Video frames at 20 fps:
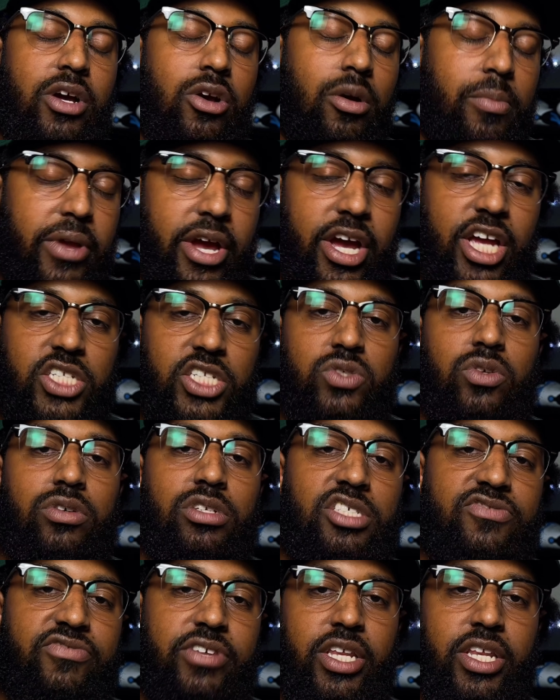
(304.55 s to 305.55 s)
I hope y'all
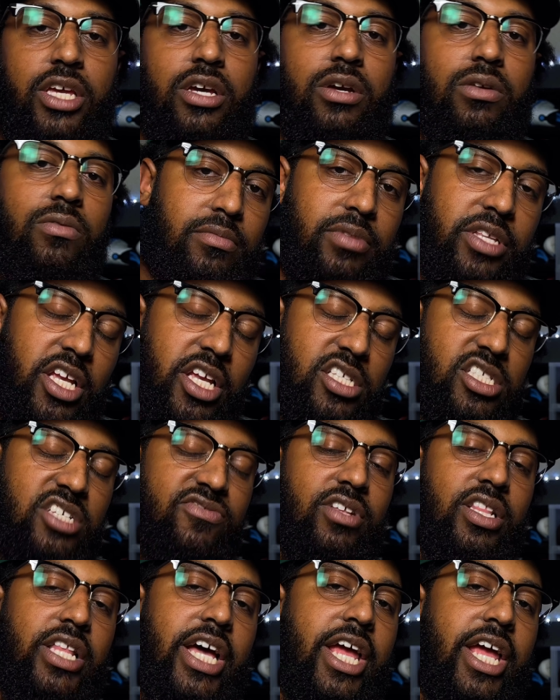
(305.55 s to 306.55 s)
enjoyed this video. Please
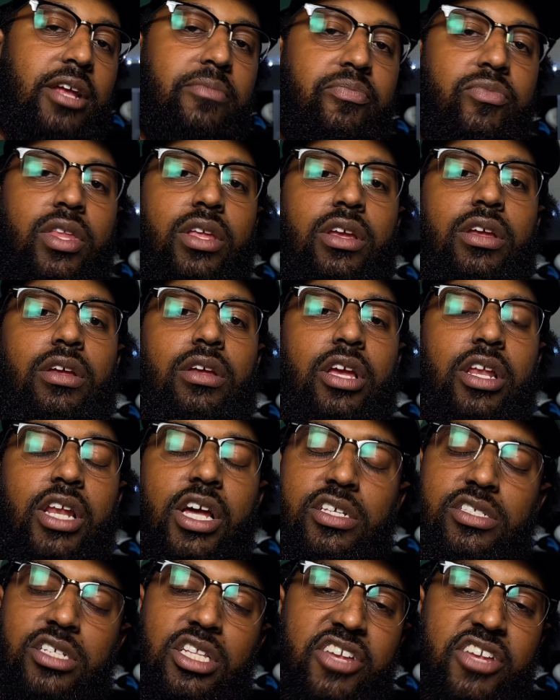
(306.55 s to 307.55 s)
leave a like and
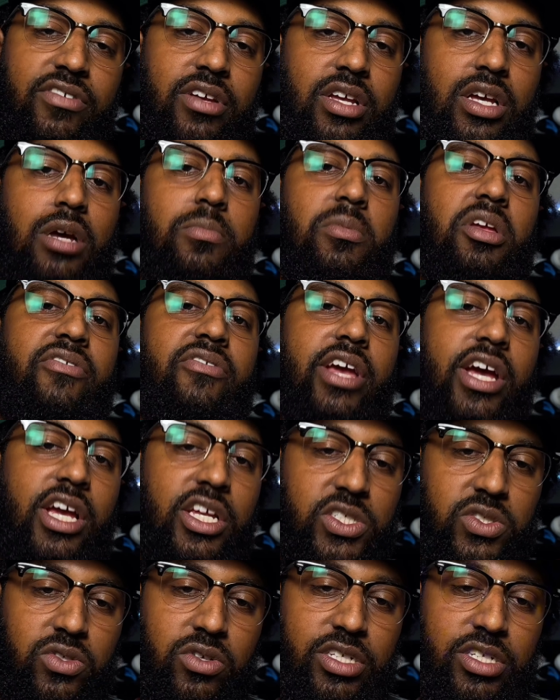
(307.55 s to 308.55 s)
also leave a comment if y'all
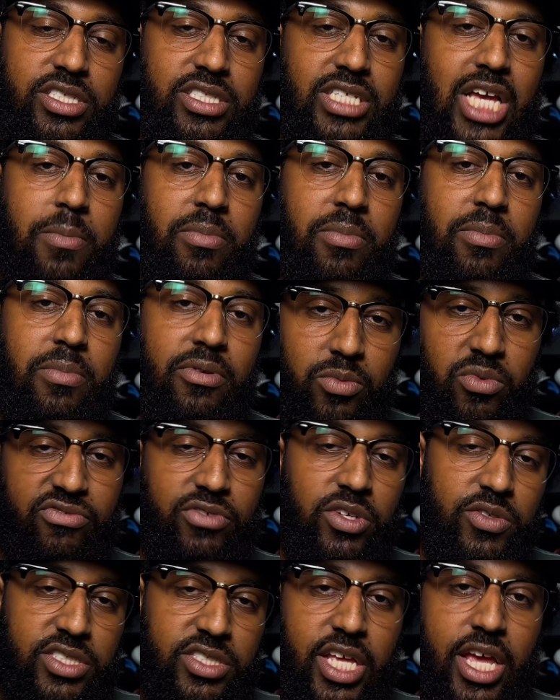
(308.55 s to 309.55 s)
enjoyed this type of uh,
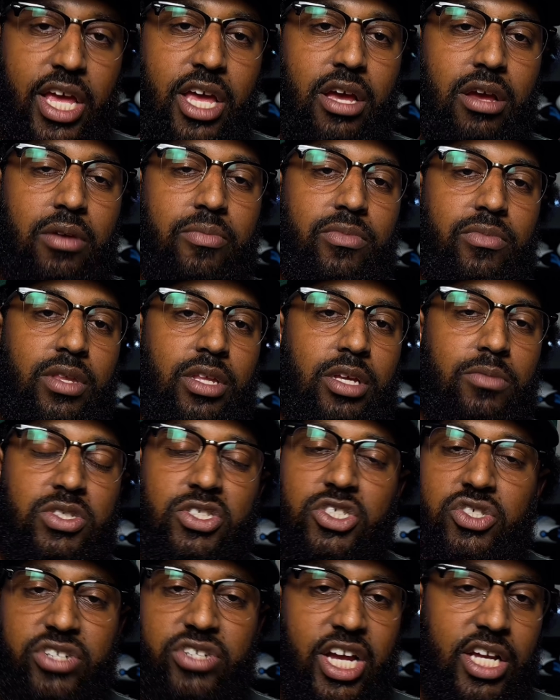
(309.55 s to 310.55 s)
review style.
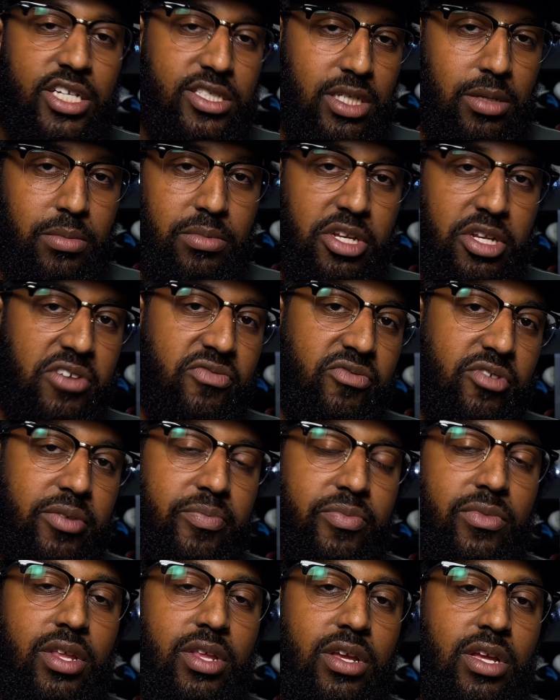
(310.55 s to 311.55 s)
I'm just trying something
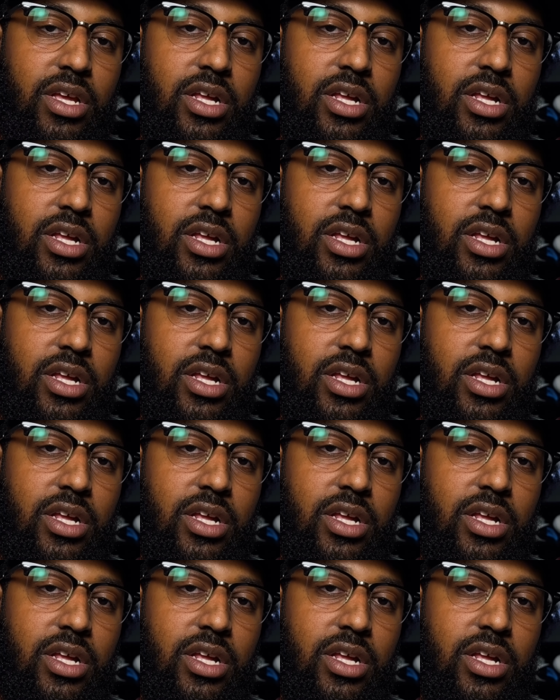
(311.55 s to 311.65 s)
different.